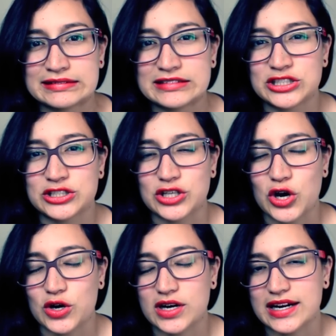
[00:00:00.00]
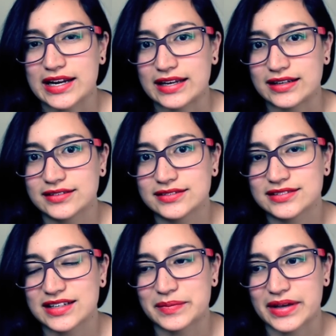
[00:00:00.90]
Sorry
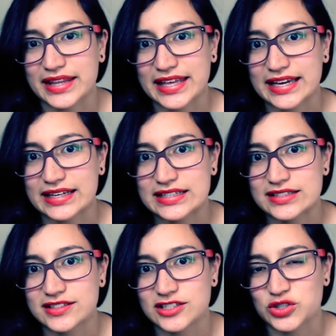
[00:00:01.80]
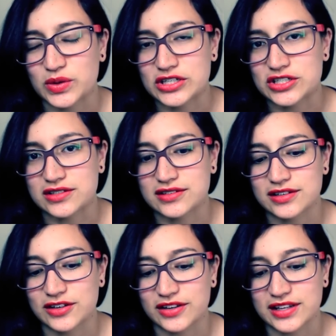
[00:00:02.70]
about that situation
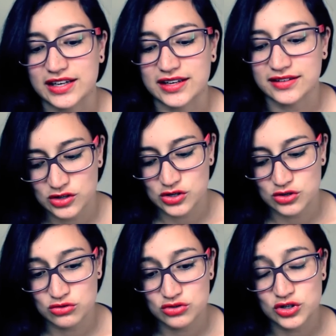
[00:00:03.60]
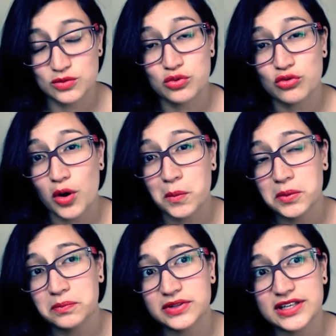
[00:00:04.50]
you got there, you should
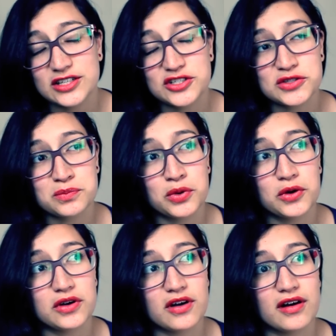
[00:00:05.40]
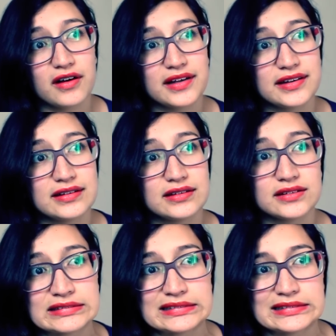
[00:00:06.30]
probably just put on.
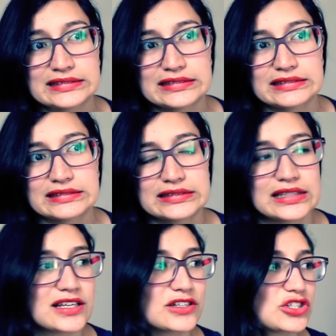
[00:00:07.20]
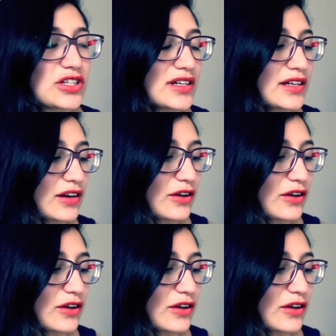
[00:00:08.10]
Ah, shit, I don't